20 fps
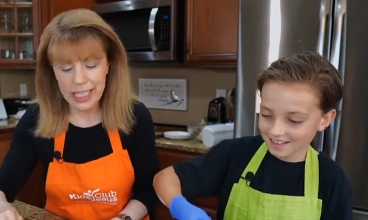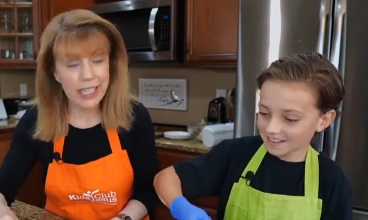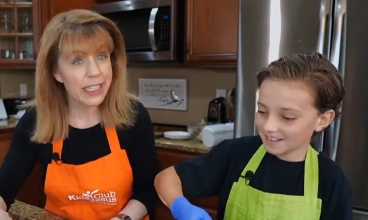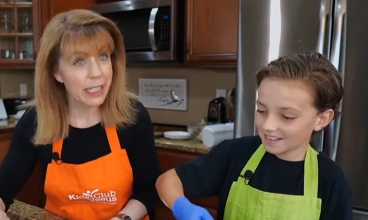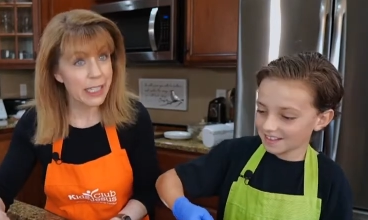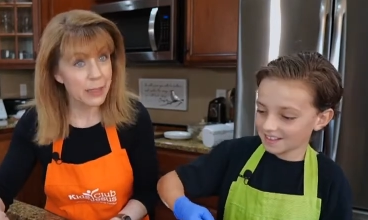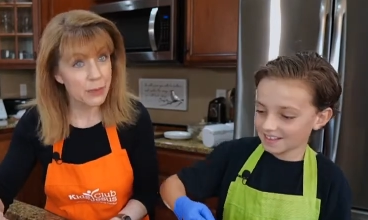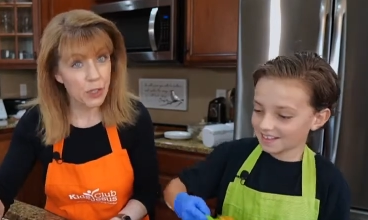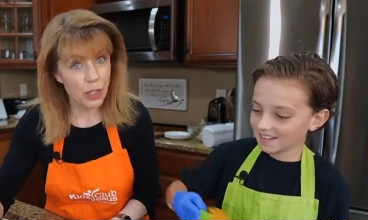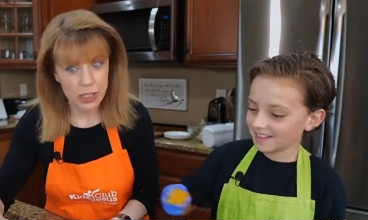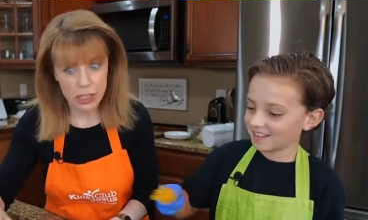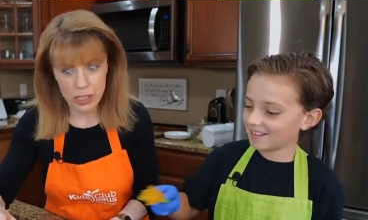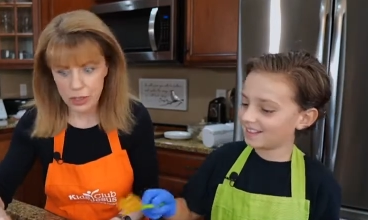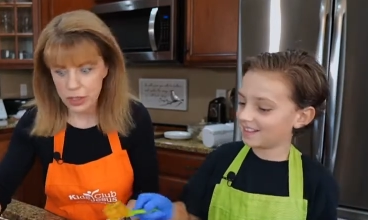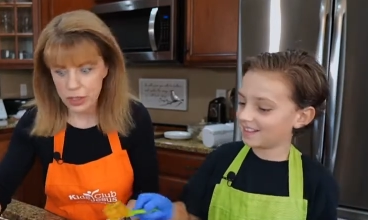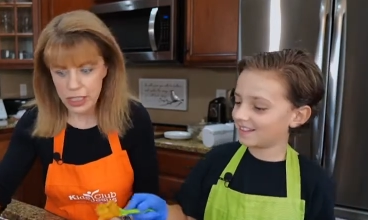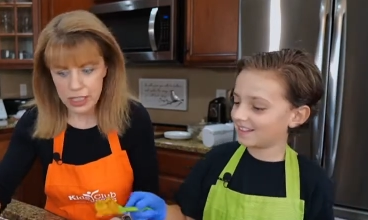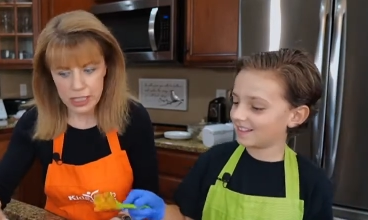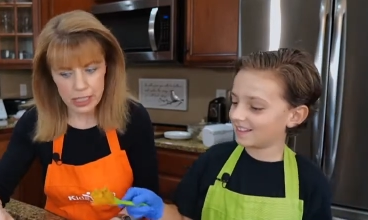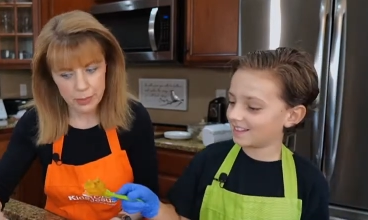Speaker 1: I keep calling them
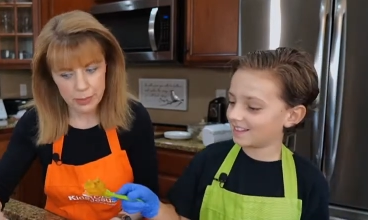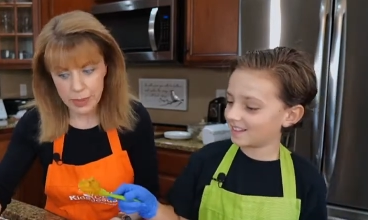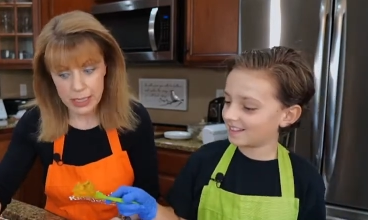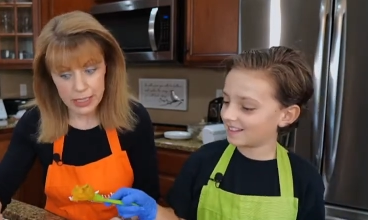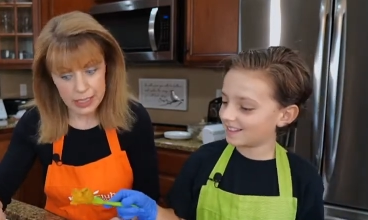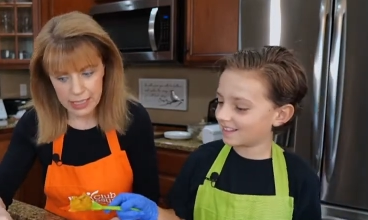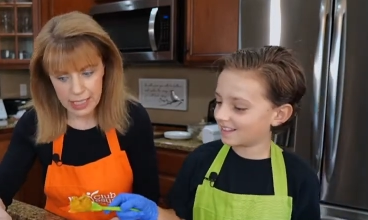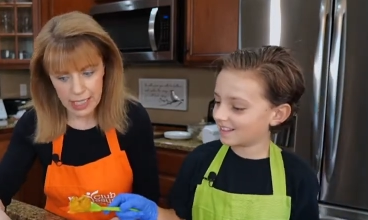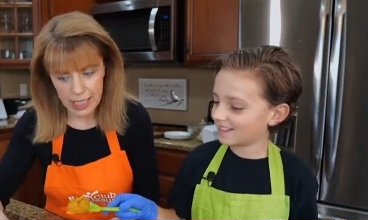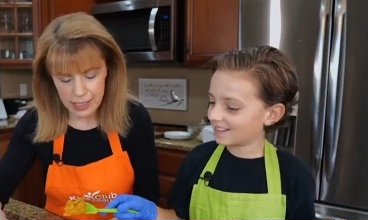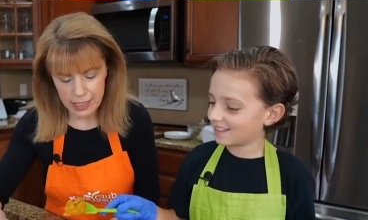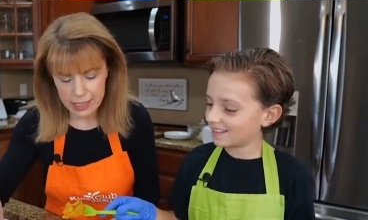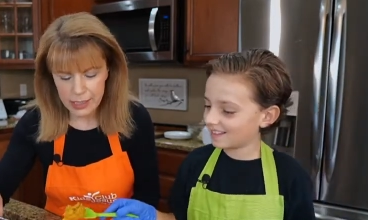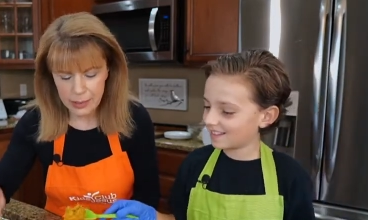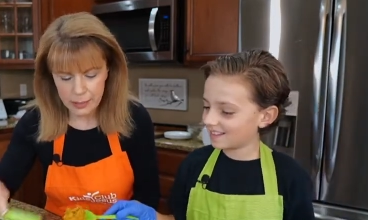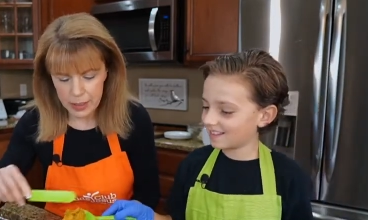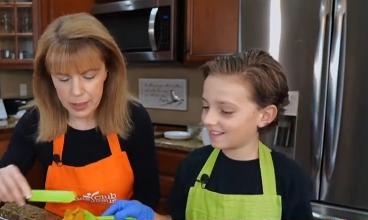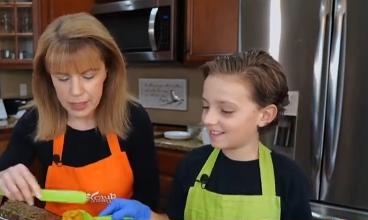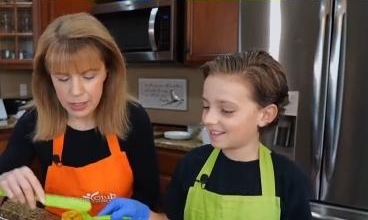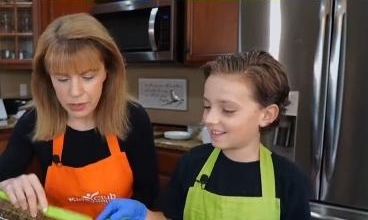cookies, but it's not. It's a
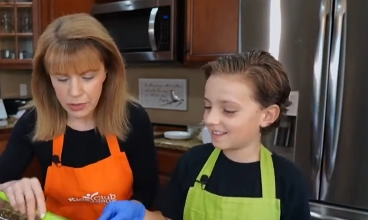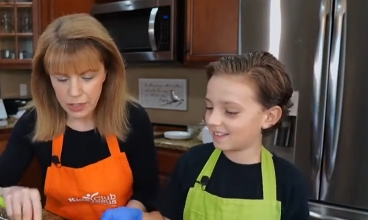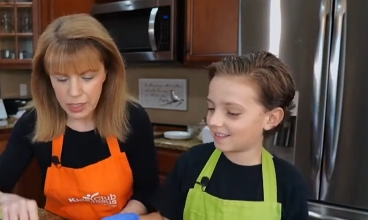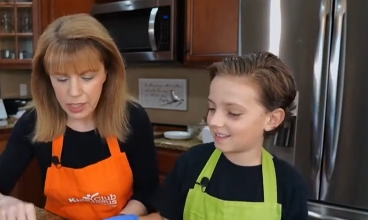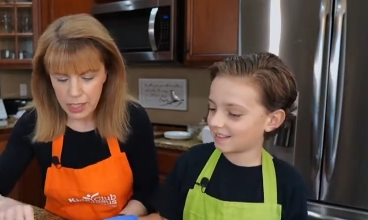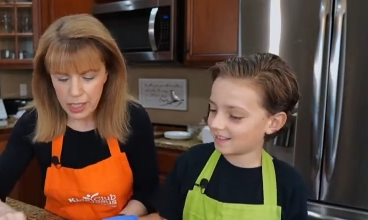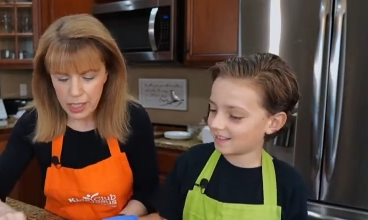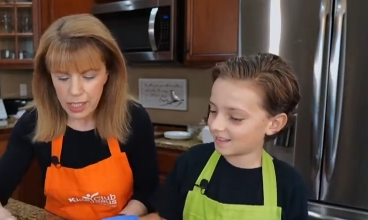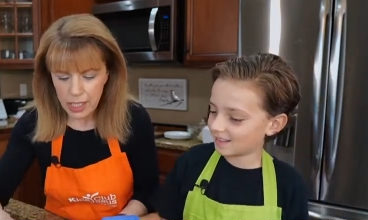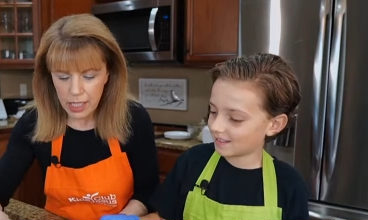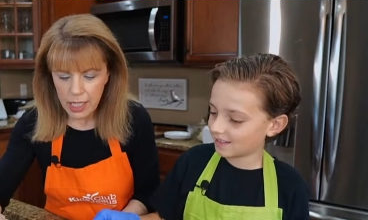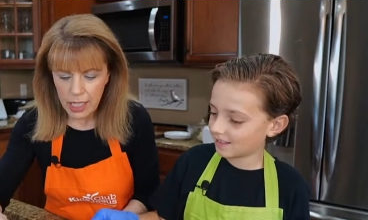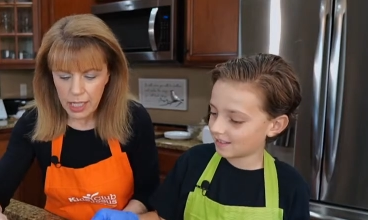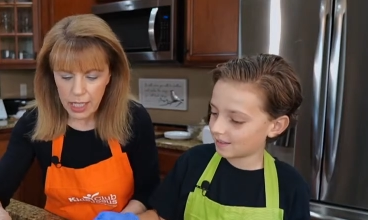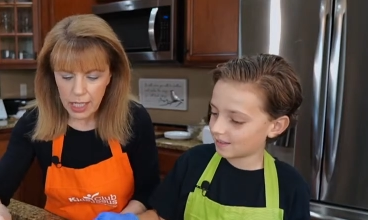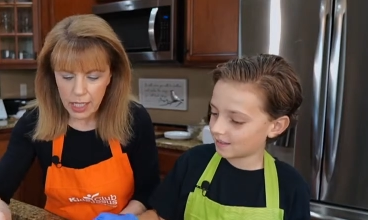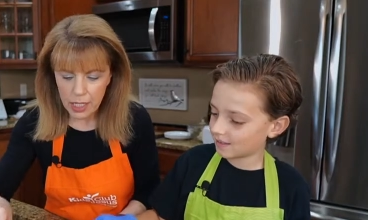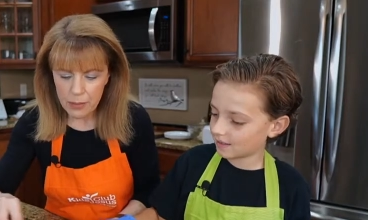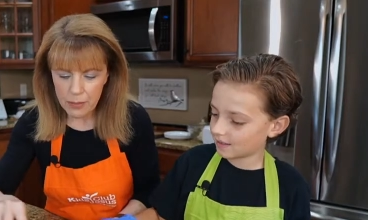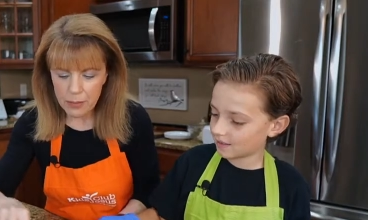pastry.
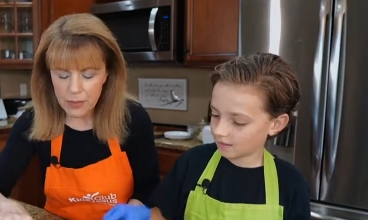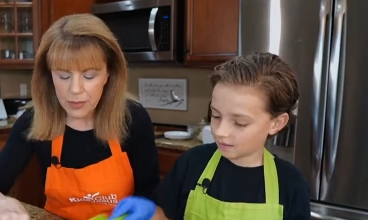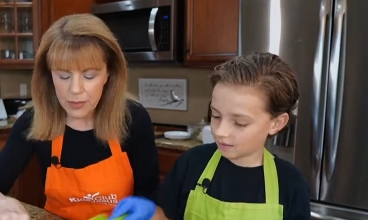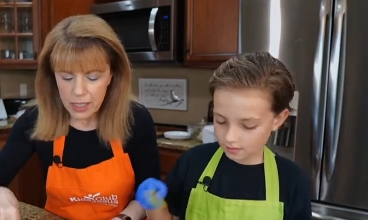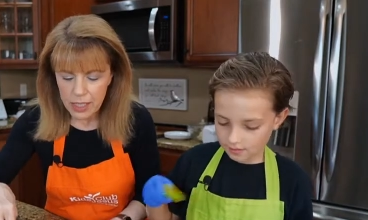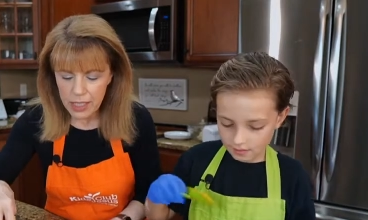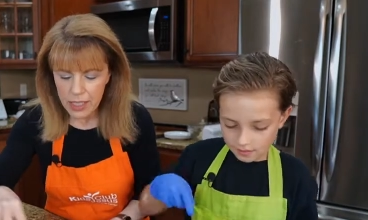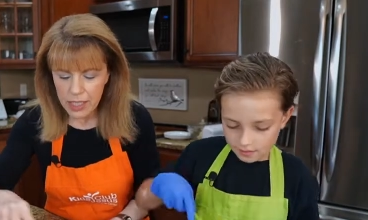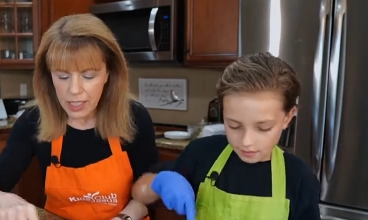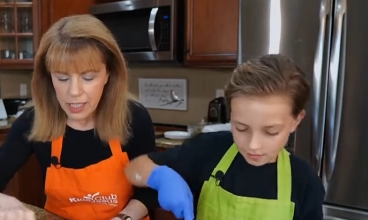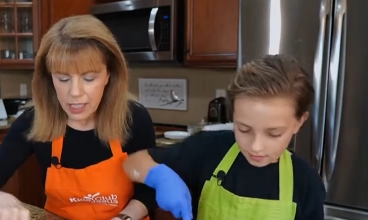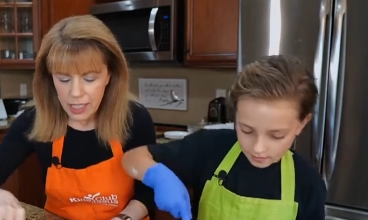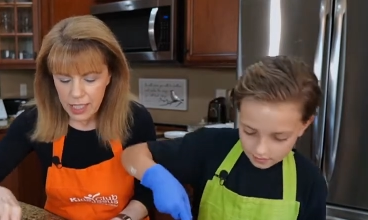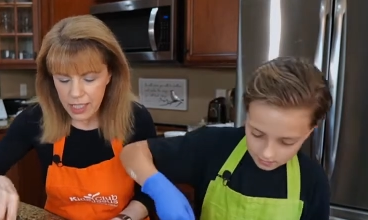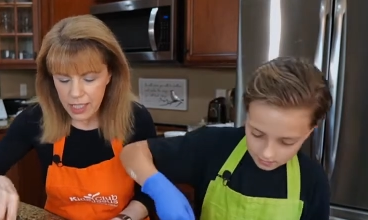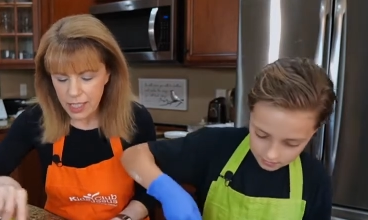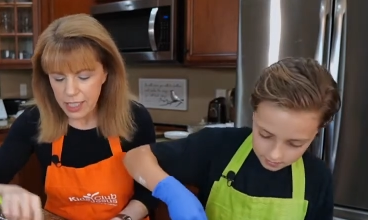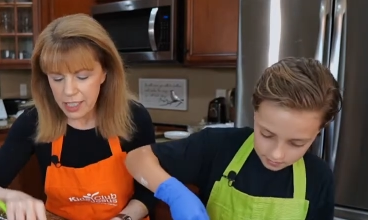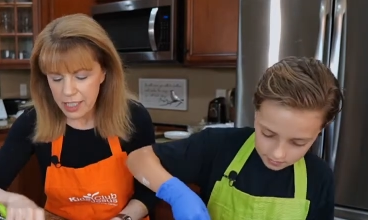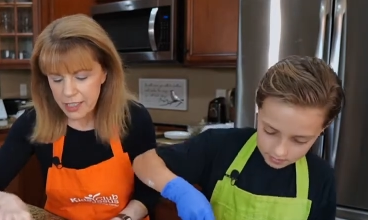Um,
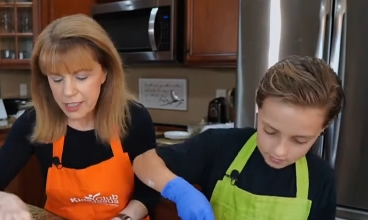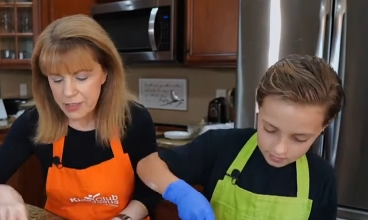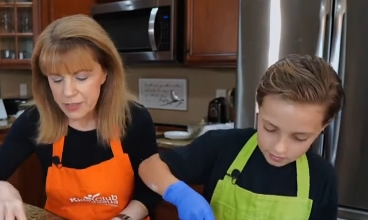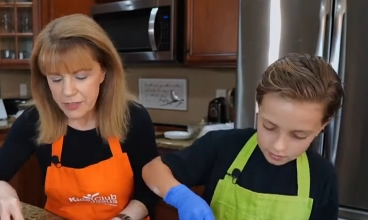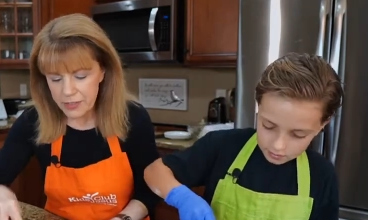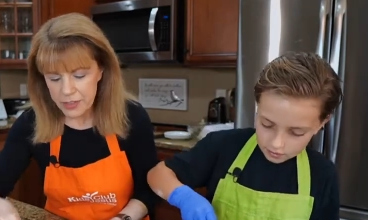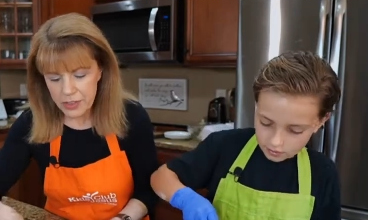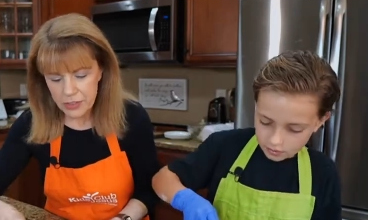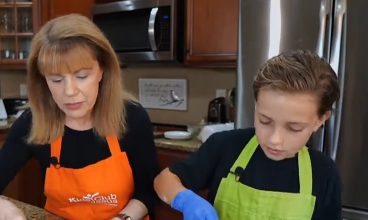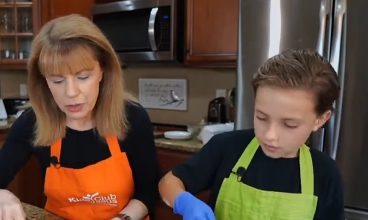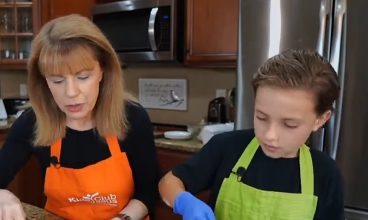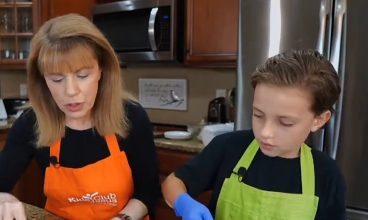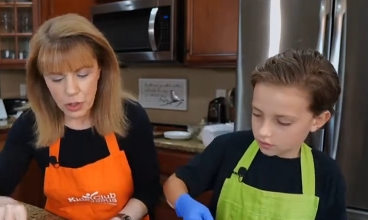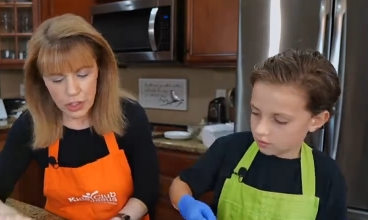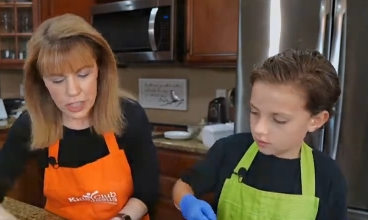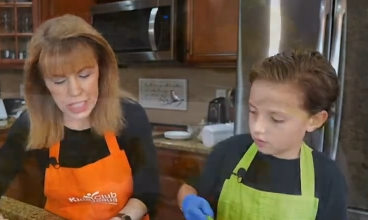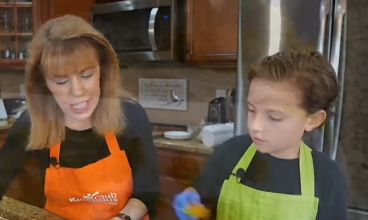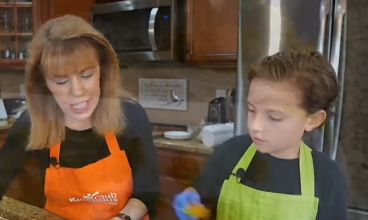uh, you already